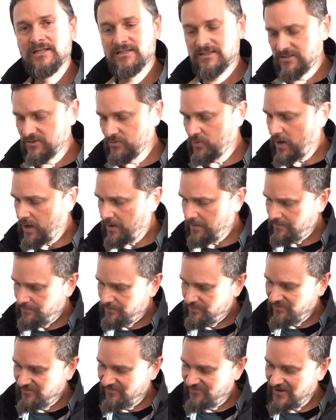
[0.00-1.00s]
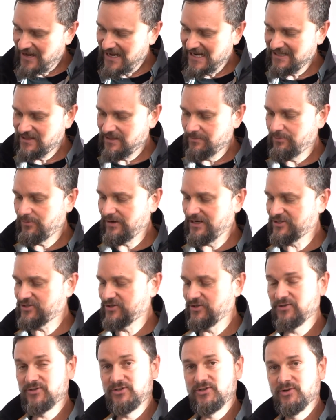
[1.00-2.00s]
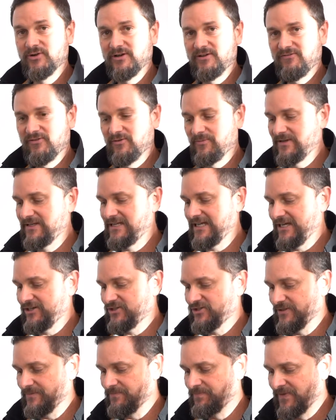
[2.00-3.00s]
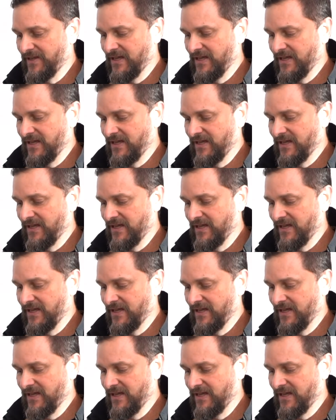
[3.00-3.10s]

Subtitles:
to provide the pressure during fermentation.